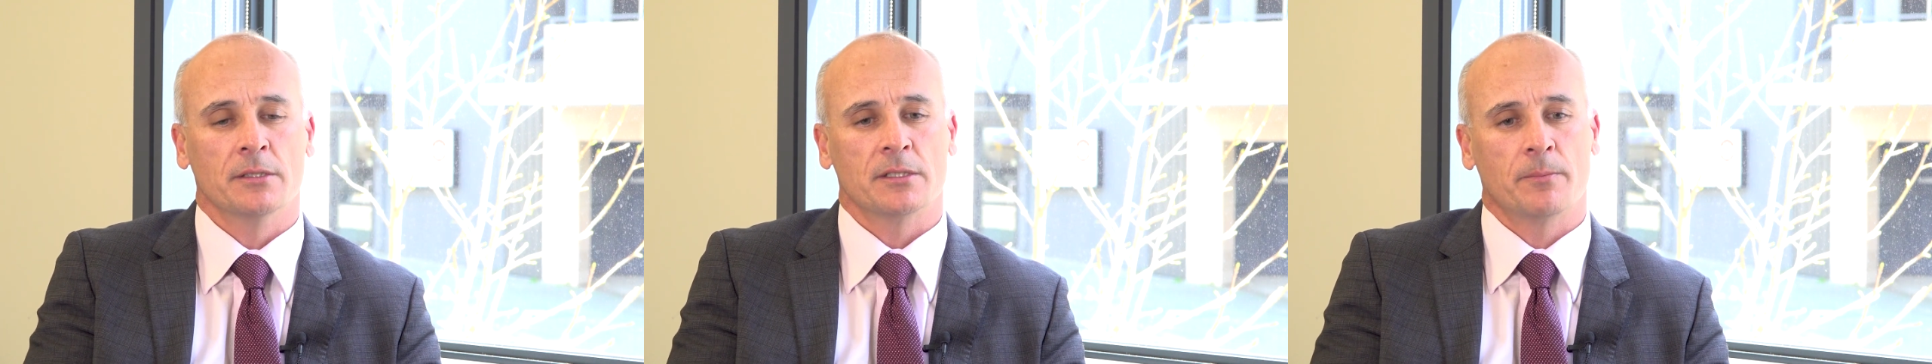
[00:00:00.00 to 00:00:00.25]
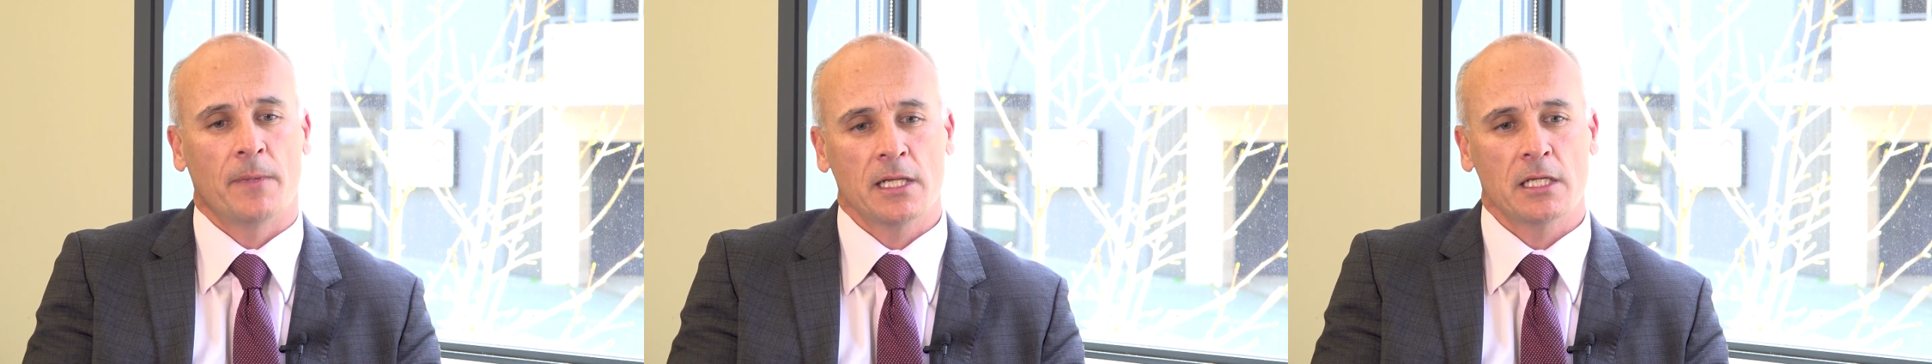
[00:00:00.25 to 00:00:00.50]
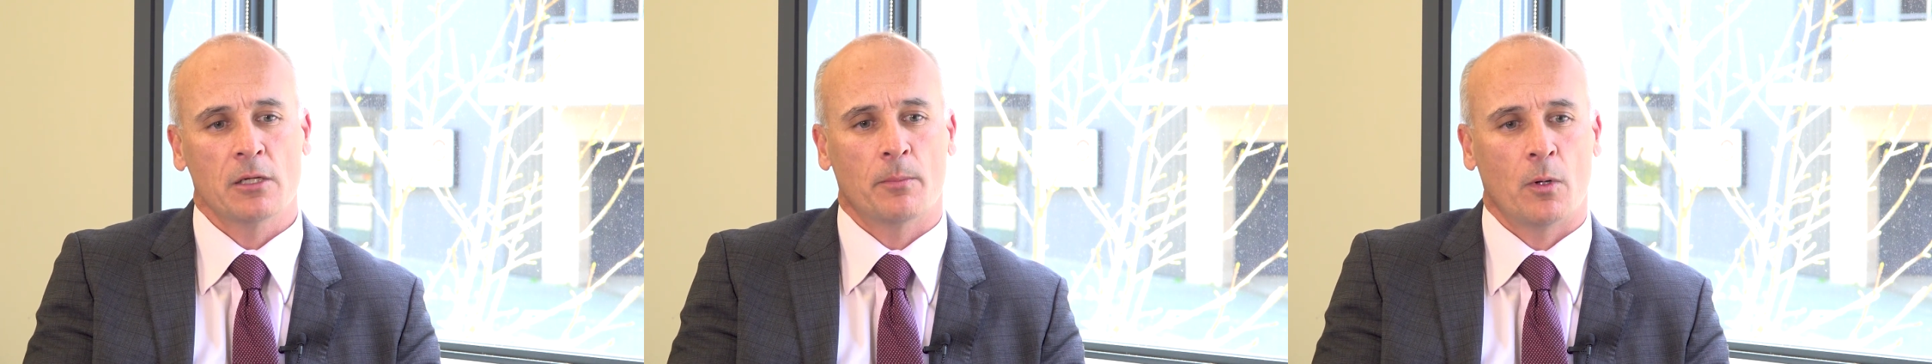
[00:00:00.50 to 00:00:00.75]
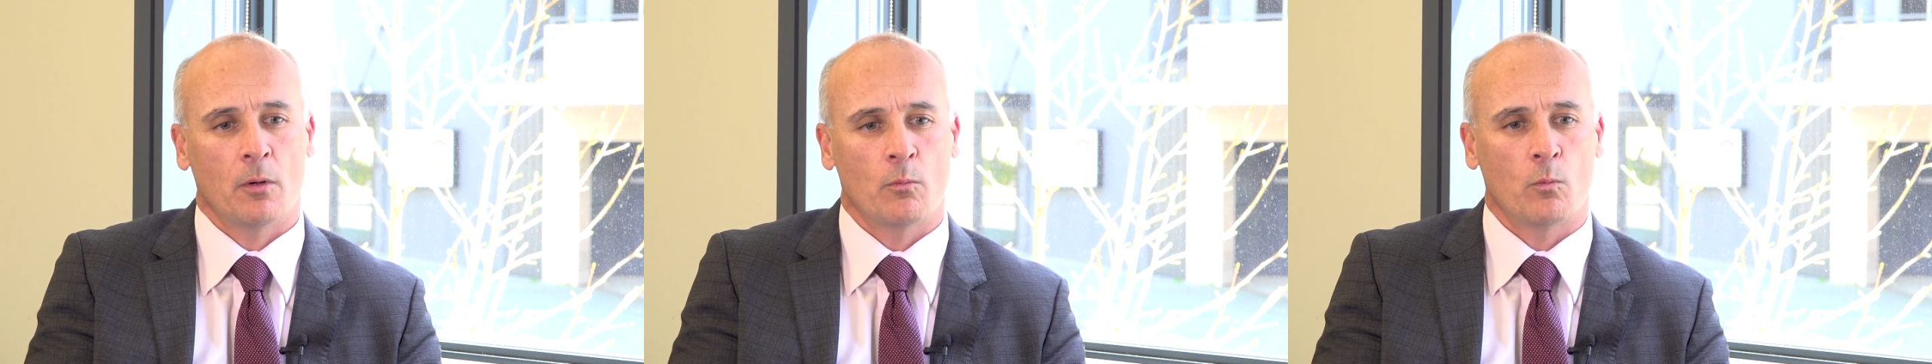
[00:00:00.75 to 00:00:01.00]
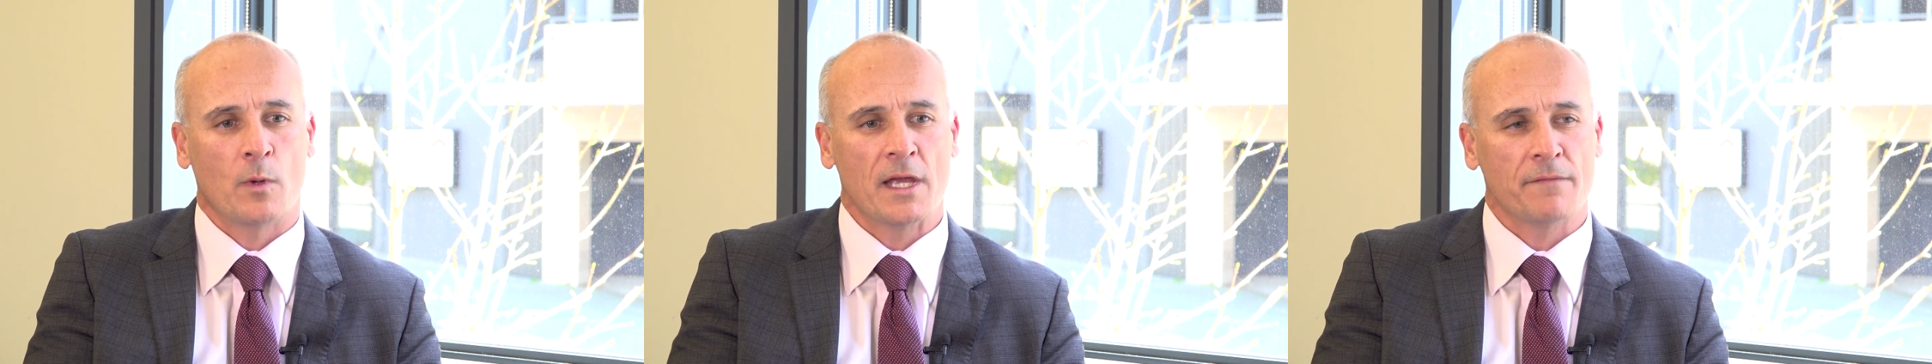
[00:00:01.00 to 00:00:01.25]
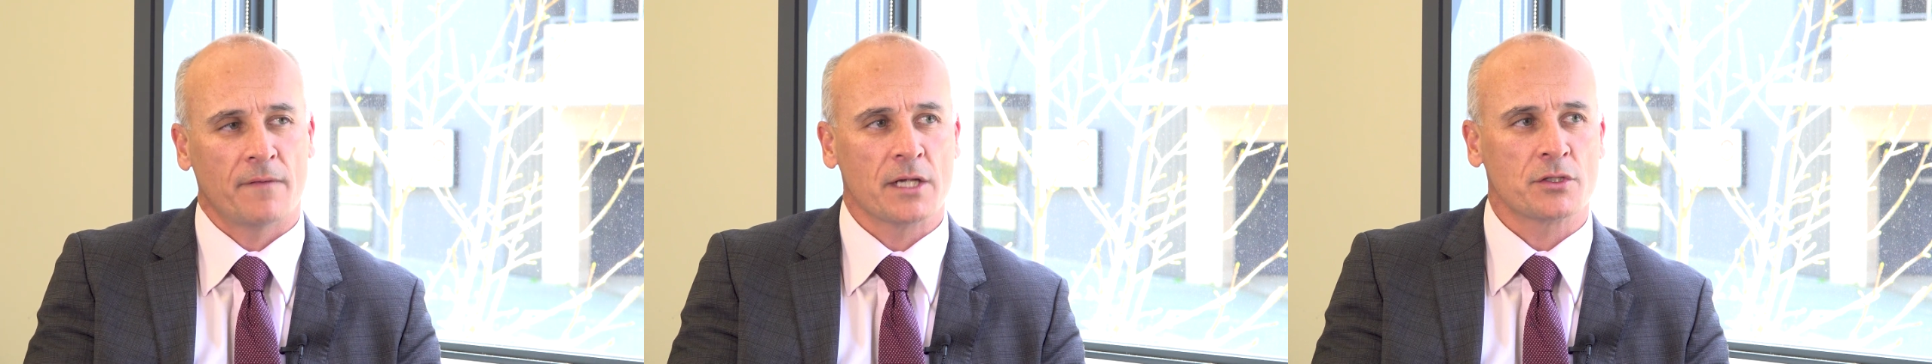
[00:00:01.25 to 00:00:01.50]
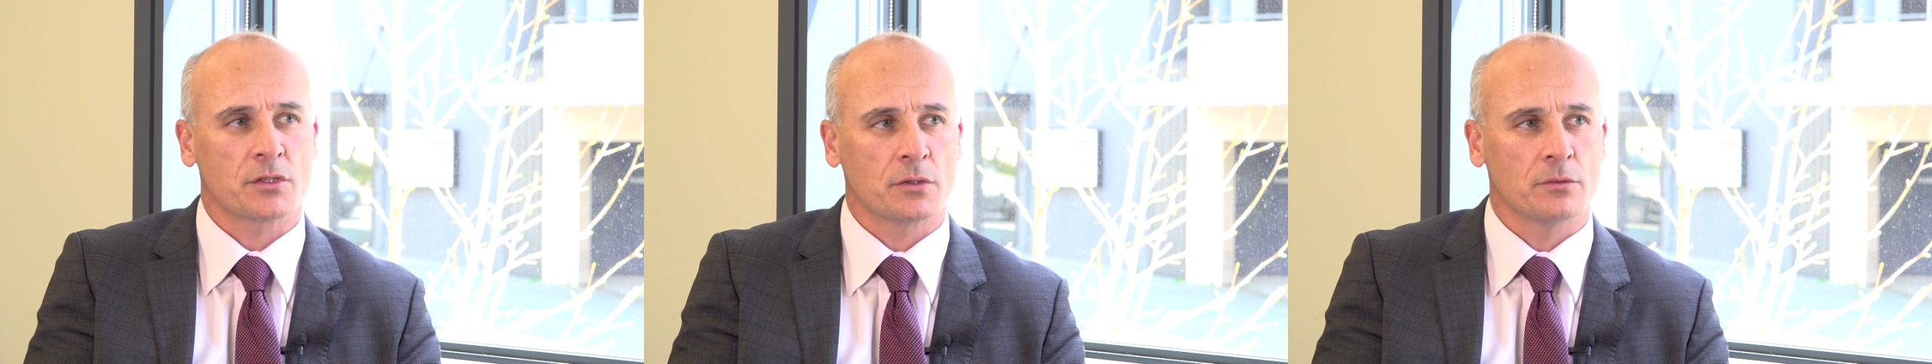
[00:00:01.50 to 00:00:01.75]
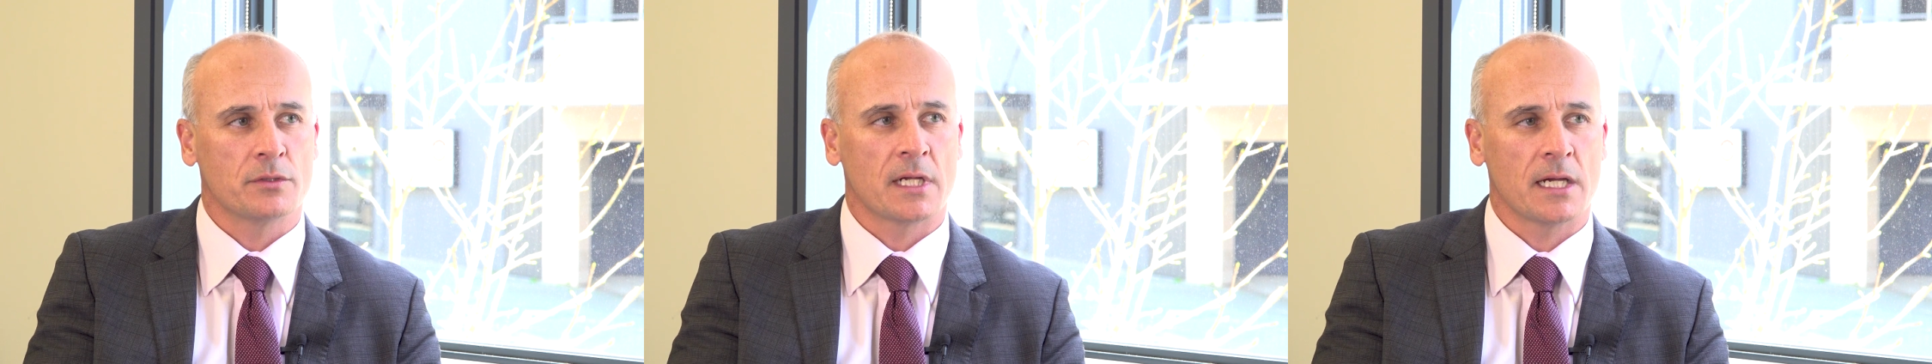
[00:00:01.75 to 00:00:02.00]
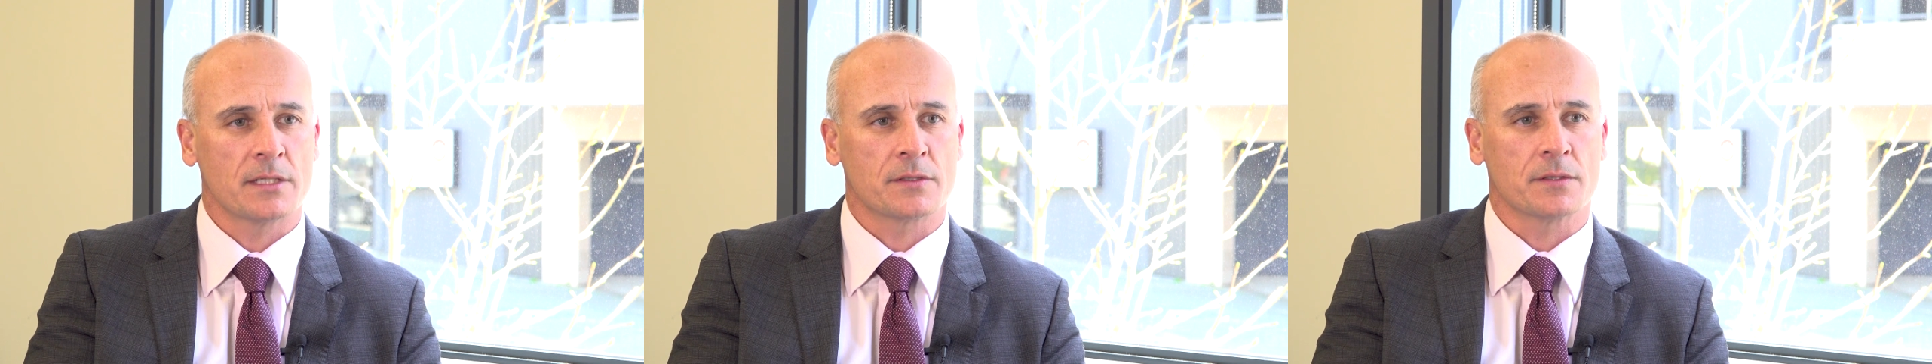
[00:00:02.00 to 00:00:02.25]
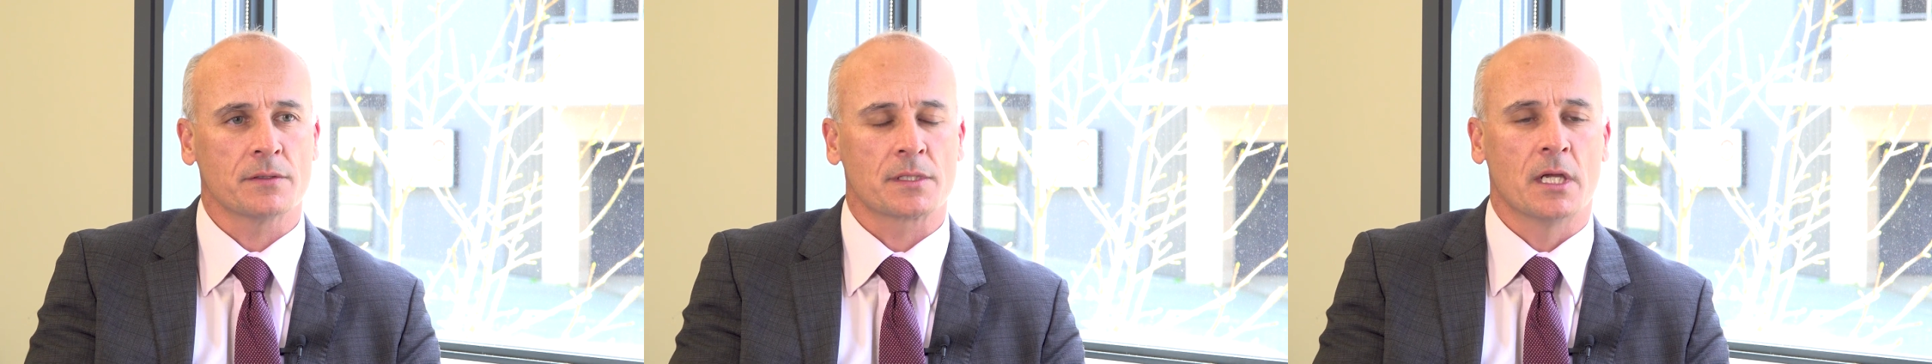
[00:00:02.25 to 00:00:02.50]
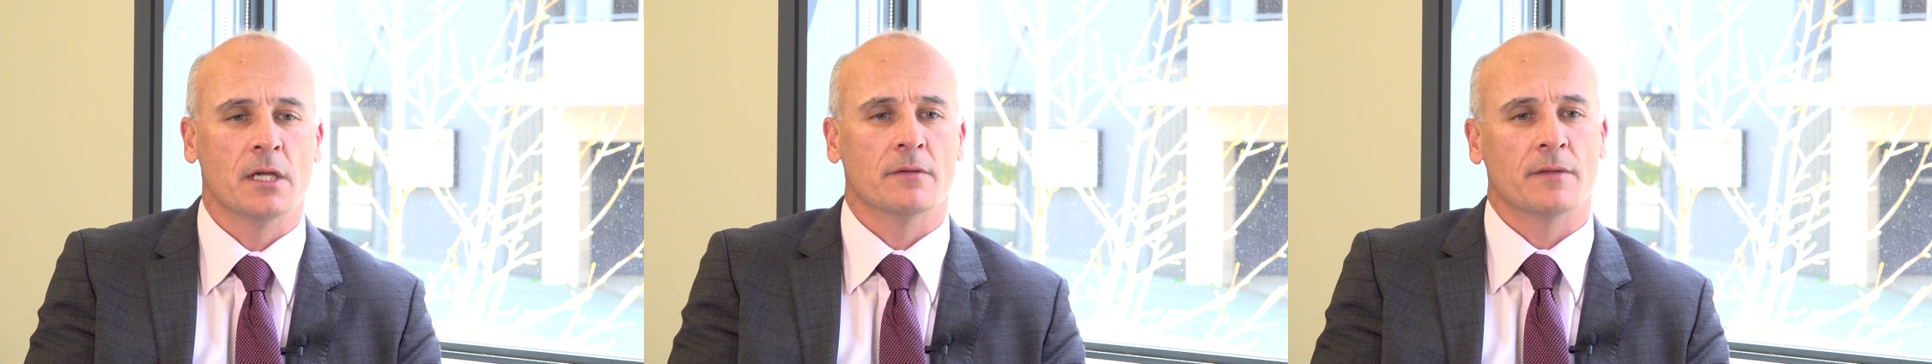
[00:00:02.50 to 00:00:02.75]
Depending upon where phase 2 takes us,